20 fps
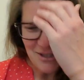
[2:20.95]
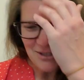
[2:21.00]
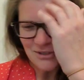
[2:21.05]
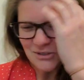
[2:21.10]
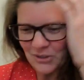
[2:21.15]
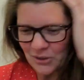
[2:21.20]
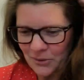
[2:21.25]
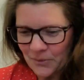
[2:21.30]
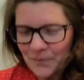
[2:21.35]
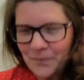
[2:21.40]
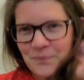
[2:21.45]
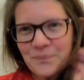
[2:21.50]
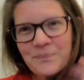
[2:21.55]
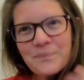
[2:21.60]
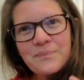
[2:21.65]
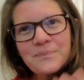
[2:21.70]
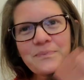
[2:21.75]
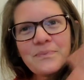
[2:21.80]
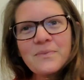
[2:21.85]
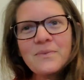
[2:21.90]
so
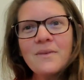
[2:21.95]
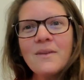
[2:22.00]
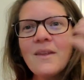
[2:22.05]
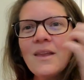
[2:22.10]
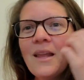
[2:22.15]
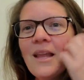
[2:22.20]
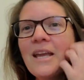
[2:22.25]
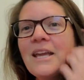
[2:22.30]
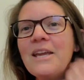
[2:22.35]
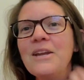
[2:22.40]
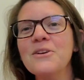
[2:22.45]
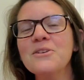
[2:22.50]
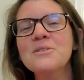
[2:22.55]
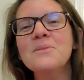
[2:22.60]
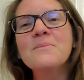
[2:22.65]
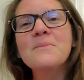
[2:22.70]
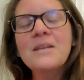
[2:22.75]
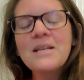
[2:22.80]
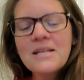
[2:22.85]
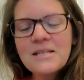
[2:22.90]
here's
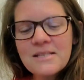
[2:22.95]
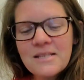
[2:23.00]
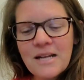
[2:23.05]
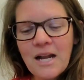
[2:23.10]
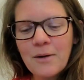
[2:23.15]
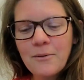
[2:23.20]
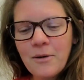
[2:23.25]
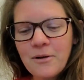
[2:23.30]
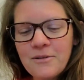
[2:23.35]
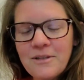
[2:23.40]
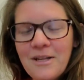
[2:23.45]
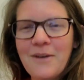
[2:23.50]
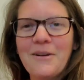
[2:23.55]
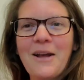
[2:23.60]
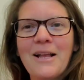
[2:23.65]
some things that I wrote down.